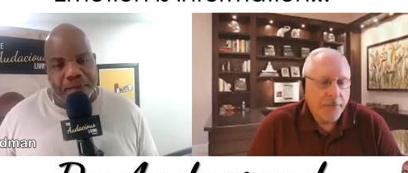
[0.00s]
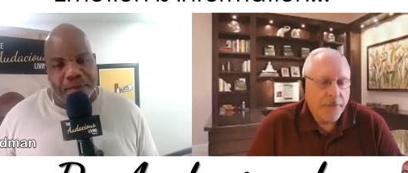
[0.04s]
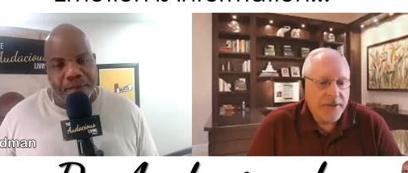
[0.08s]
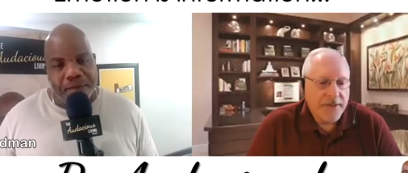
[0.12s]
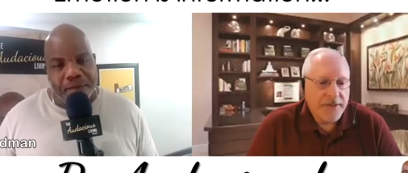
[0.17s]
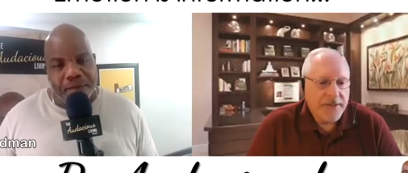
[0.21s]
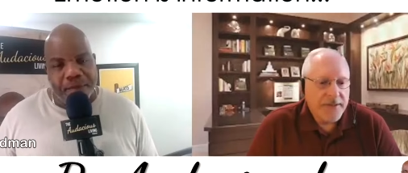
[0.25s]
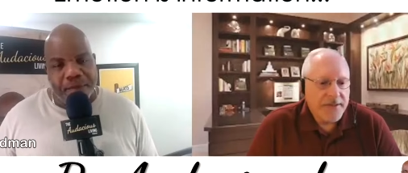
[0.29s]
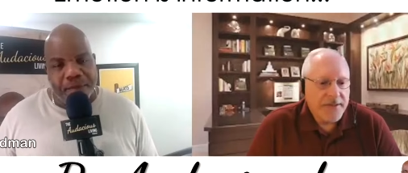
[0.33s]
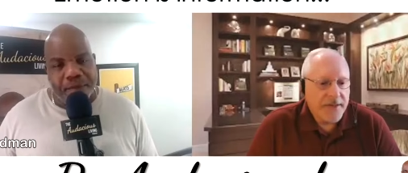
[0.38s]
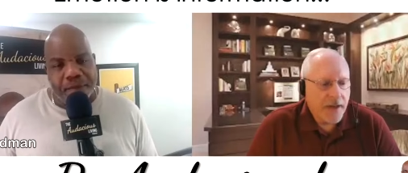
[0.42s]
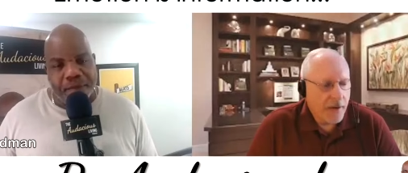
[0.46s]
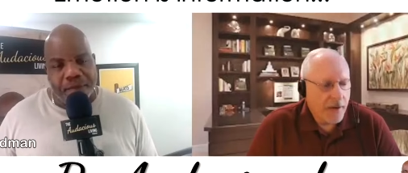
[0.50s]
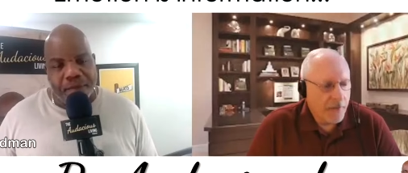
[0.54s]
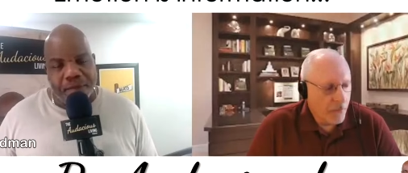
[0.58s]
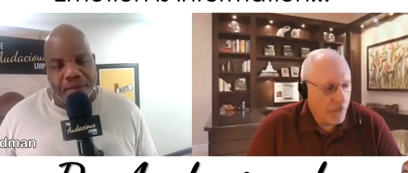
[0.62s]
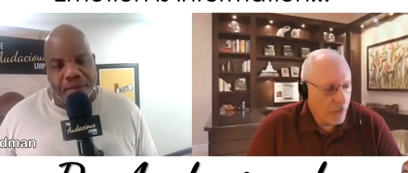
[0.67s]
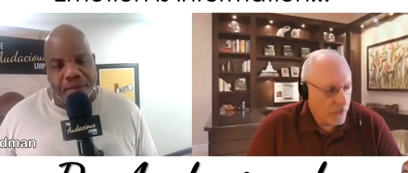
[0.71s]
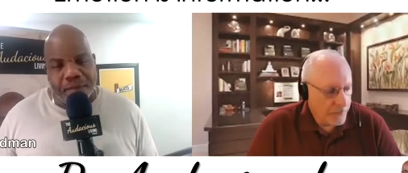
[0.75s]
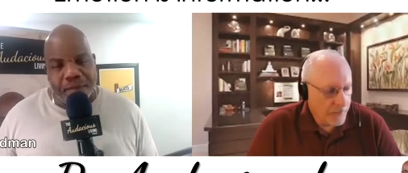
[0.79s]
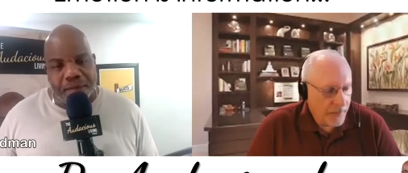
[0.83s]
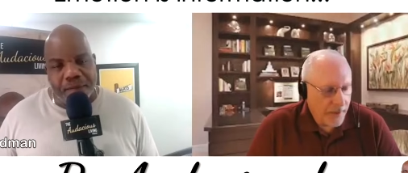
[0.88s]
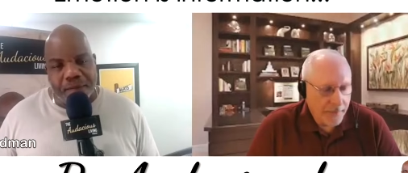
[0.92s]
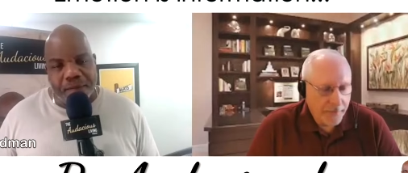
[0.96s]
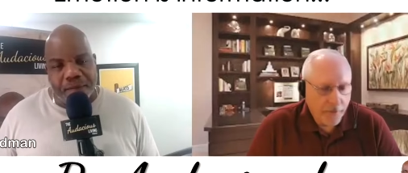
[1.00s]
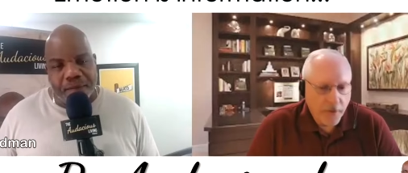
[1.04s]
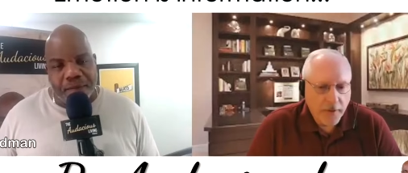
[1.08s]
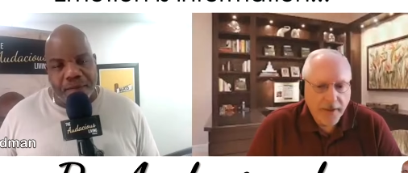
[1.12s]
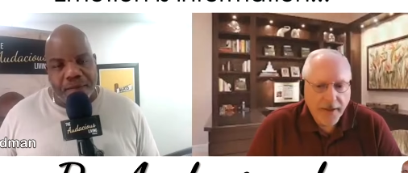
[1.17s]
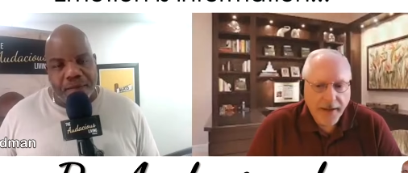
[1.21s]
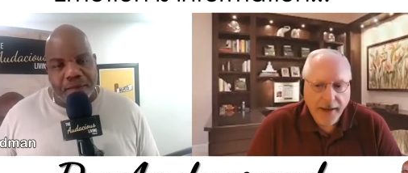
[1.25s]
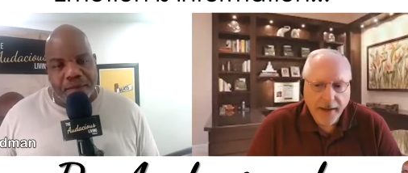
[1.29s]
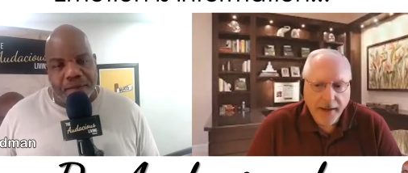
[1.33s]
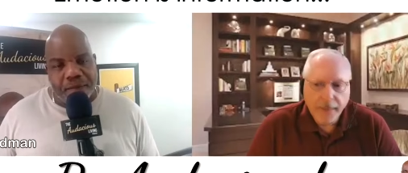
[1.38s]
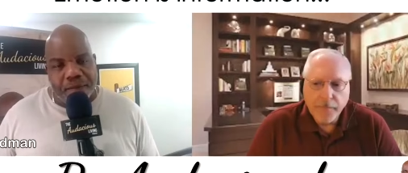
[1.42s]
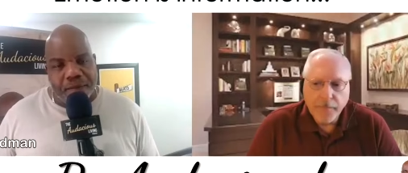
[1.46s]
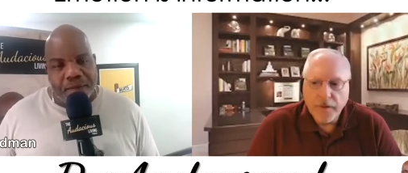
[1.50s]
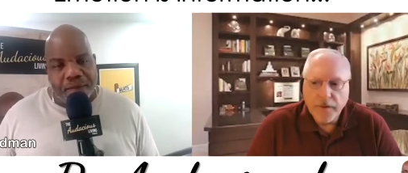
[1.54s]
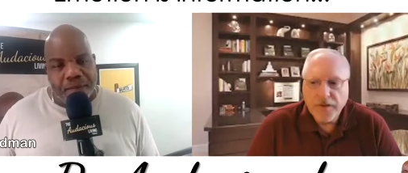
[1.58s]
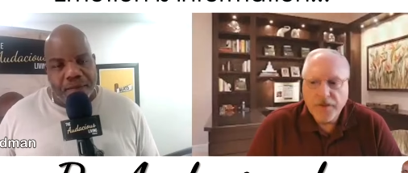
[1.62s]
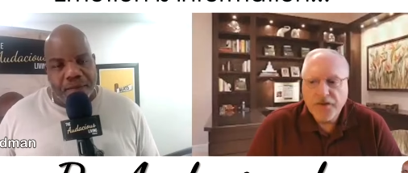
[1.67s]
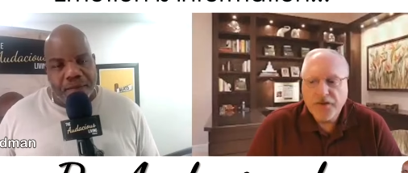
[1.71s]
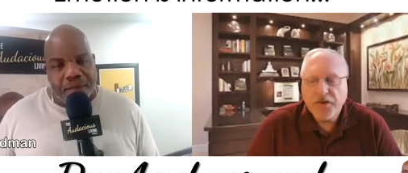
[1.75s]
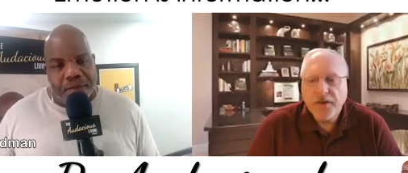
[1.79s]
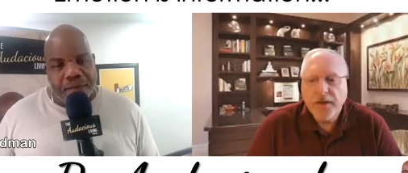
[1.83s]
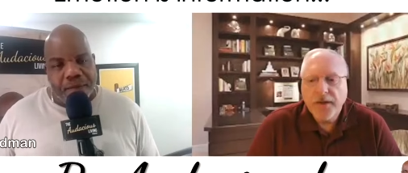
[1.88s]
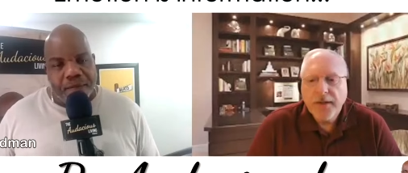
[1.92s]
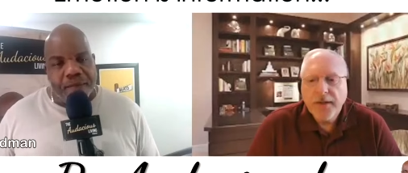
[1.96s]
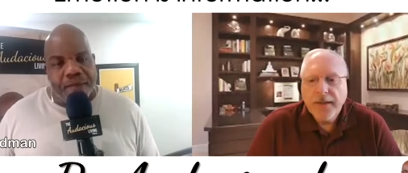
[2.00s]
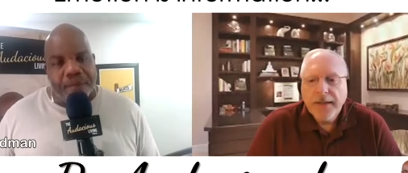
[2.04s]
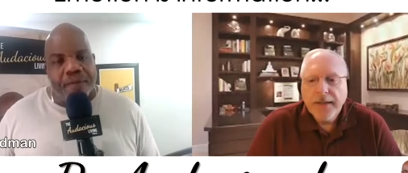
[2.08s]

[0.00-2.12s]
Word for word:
Speaker 1: reasons i wrote my book ambushed